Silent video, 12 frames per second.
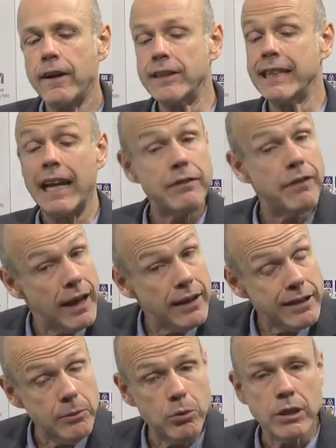The
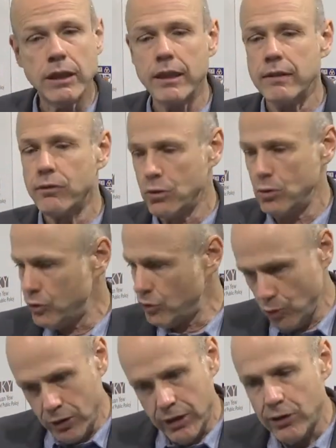advice I would give to
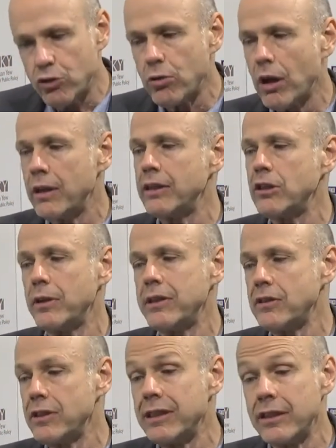students who are
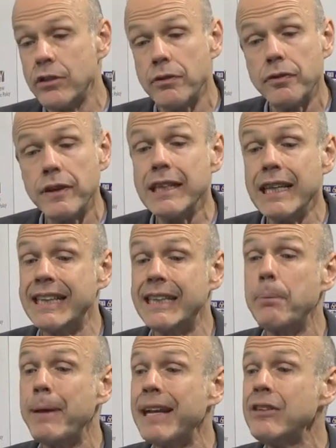interested in the field, it
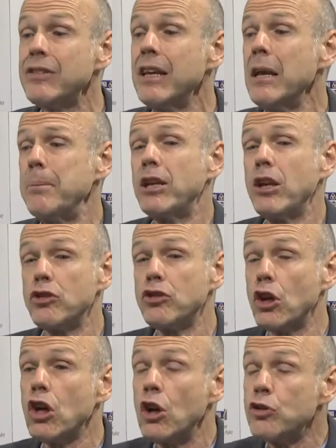depends, because
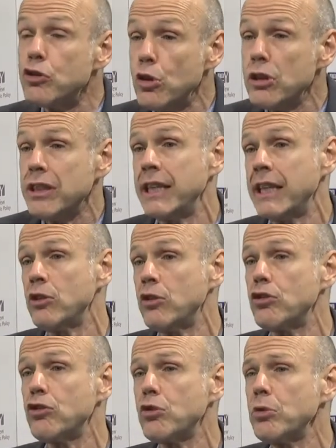the consulting
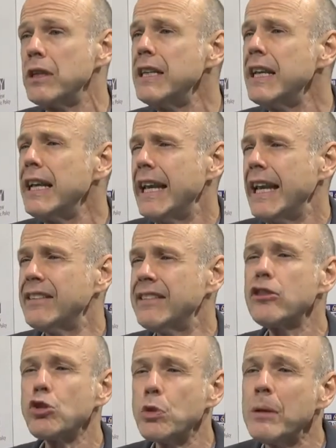industry is
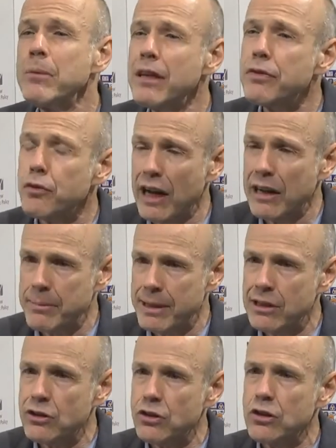extremely
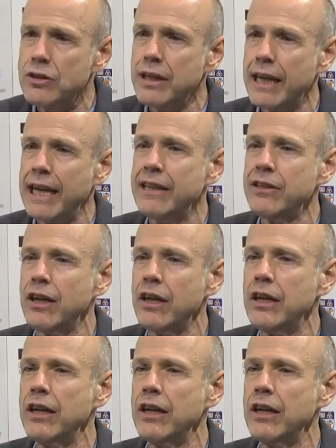fragmented and